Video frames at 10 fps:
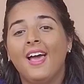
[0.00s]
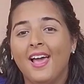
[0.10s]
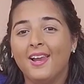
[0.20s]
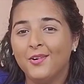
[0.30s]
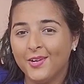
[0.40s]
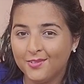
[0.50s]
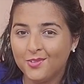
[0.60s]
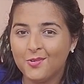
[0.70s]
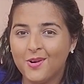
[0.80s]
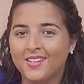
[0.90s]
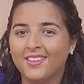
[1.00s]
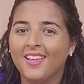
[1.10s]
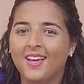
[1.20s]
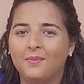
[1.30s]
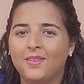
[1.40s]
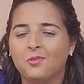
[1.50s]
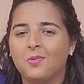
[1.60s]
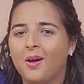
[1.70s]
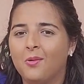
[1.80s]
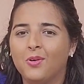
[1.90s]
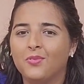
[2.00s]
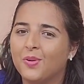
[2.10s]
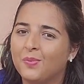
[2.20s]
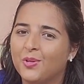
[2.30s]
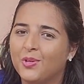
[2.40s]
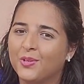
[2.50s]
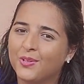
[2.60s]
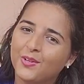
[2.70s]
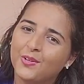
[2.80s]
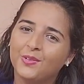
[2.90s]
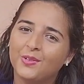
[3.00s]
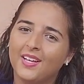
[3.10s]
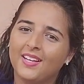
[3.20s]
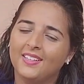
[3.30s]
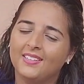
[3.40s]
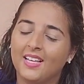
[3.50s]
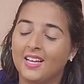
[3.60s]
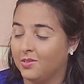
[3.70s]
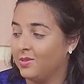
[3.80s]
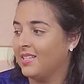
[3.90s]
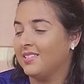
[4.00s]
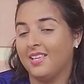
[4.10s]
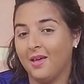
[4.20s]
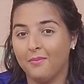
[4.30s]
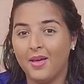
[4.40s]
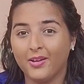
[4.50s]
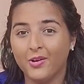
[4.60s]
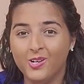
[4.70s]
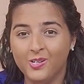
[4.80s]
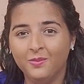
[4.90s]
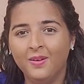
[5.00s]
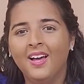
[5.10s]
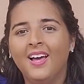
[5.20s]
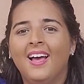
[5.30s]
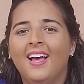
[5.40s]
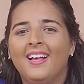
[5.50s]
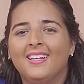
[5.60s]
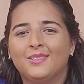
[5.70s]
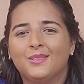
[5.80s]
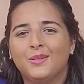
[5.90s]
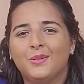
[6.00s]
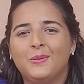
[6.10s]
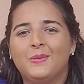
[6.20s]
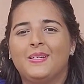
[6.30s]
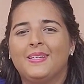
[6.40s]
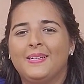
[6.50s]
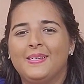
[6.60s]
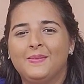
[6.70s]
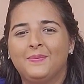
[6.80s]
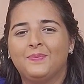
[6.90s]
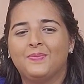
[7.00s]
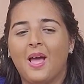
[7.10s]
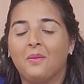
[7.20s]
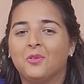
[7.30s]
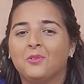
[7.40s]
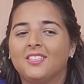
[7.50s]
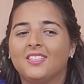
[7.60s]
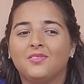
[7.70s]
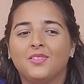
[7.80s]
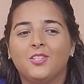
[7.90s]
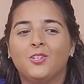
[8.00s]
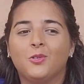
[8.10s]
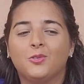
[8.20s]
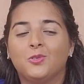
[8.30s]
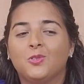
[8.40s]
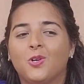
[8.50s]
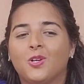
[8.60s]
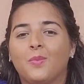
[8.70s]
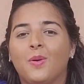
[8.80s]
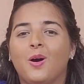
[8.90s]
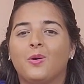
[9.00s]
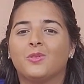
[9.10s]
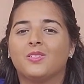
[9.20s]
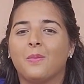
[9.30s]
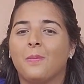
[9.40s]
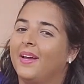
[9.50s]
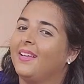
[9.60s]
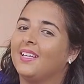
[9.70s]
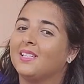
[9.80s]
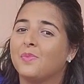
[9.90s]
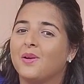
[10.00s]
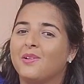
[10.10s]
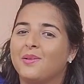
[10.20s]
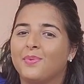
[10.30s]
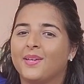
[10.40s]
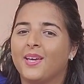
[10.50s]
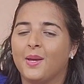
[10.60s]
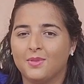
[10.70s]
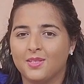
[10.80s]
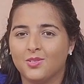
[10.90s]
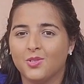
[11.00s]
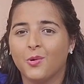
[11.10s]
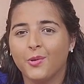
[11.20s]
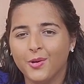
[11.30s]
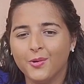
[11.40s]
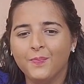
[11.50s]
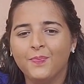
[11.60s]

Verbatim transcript: Hello everyone, I'm Najwa Awane from Morocco, and as you can see I'm back home. So I'm doing this video to talk about my last Paralympic Games in Tokyo.